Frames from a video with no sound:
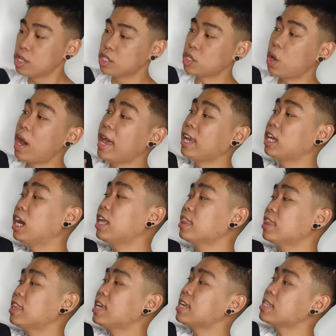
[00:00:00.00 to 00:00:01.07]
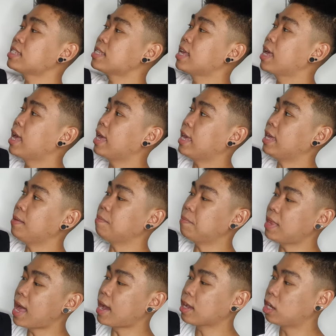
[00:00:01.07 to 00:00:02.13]
So I got this in
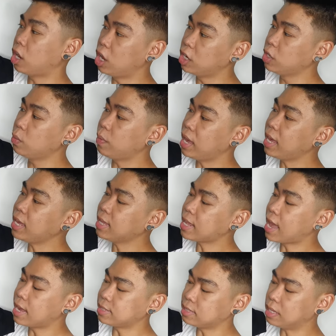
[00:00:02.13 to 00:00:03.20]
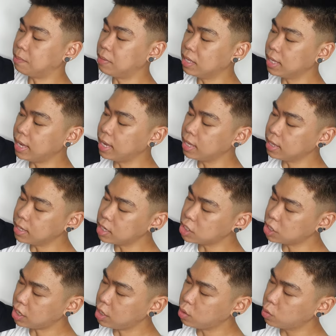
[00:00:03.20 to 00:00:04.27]
black colorway. It has the Billie
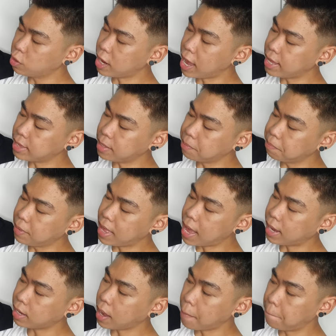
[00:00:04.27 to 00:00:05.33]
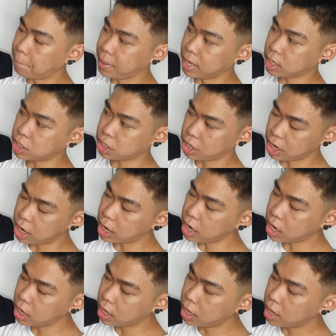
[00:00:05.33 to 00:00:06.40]
Eilish in red and black
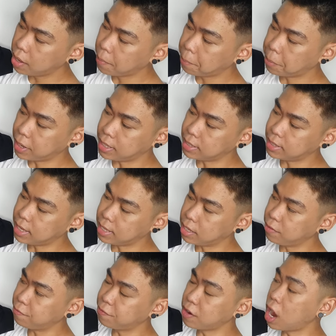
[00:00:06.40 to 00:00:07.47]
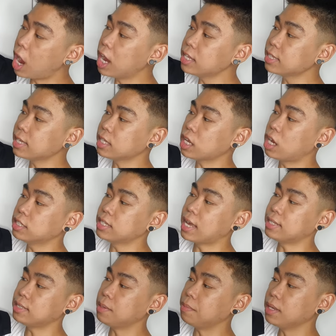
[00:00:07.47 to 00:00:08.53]
picture printed in front. It also
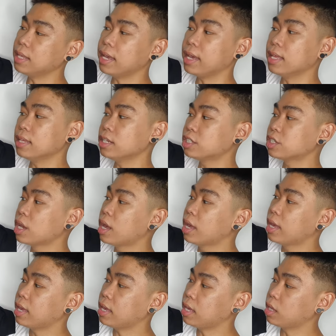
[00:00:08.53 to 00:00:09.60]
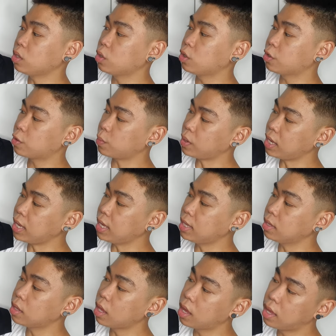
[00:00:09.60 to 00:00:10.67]
has the Billie Eilish in
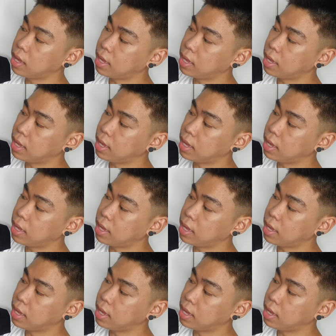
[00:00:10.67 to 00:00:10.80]
green.